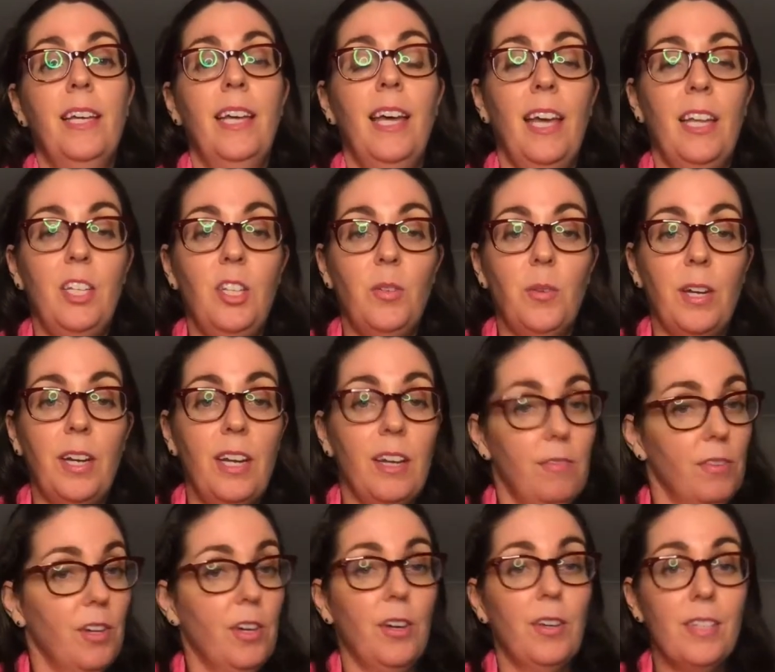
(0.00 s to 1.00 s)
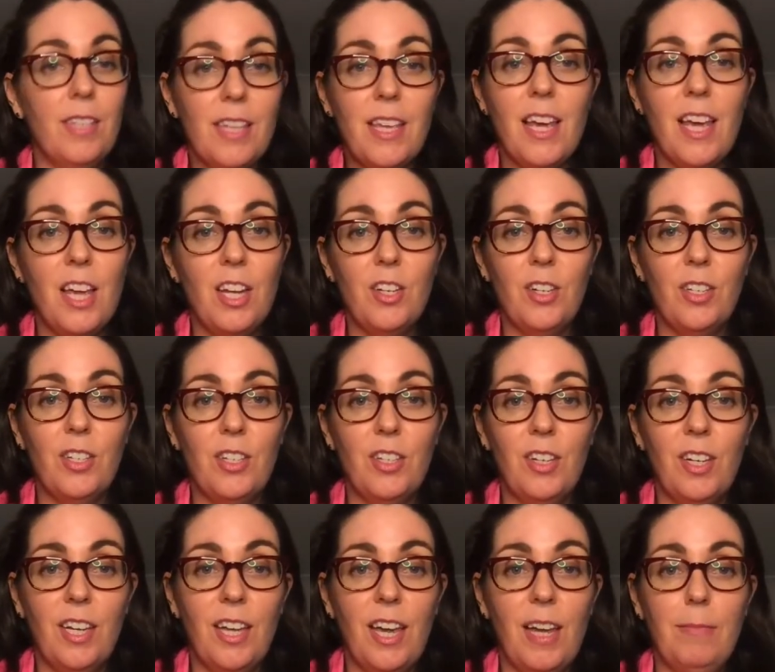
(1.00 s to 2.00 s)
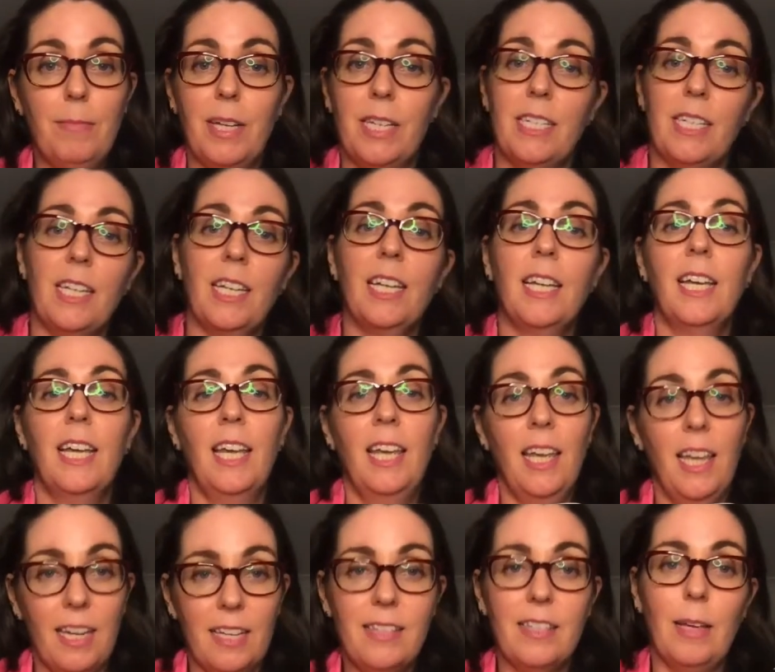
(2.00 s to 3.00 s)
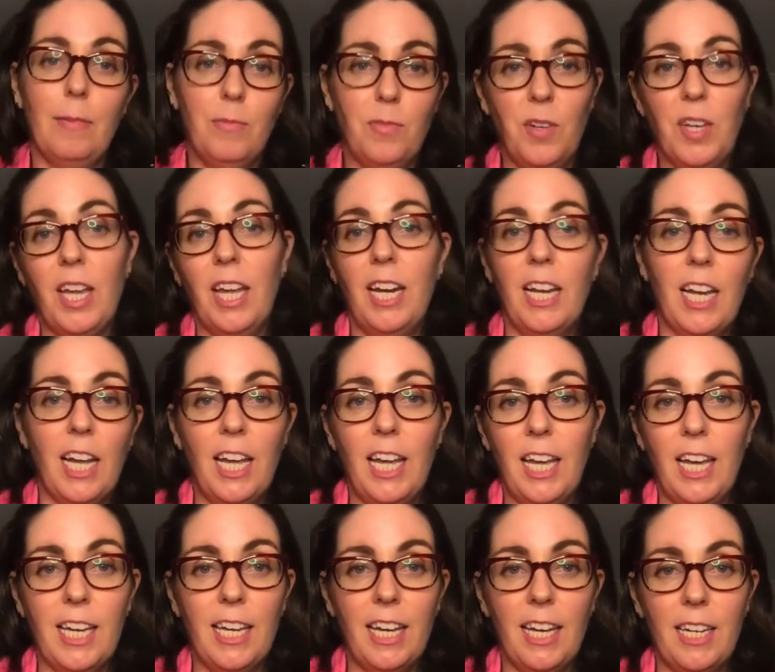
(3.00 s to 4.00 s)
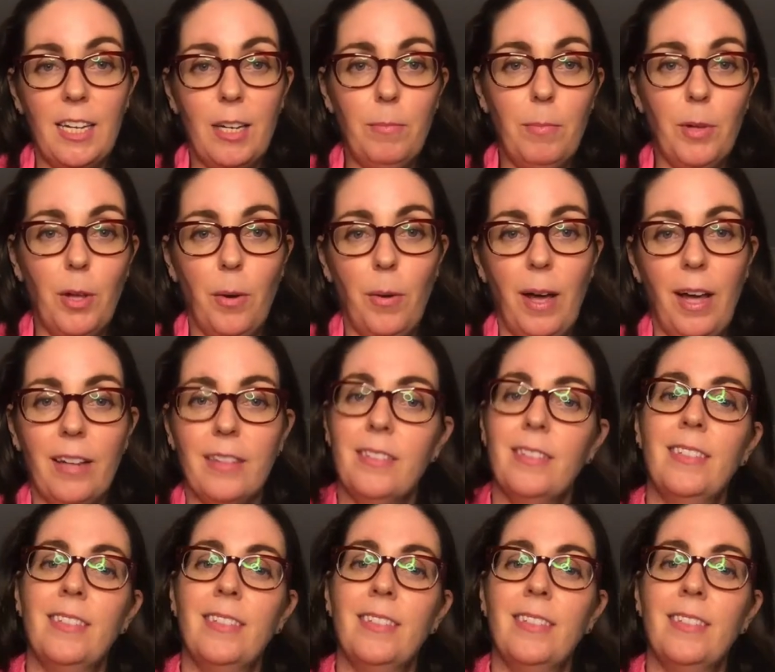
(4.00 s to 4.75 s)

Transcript: And you are never going to the hairdresser again, my dear, except for getting a haircut and a blowout.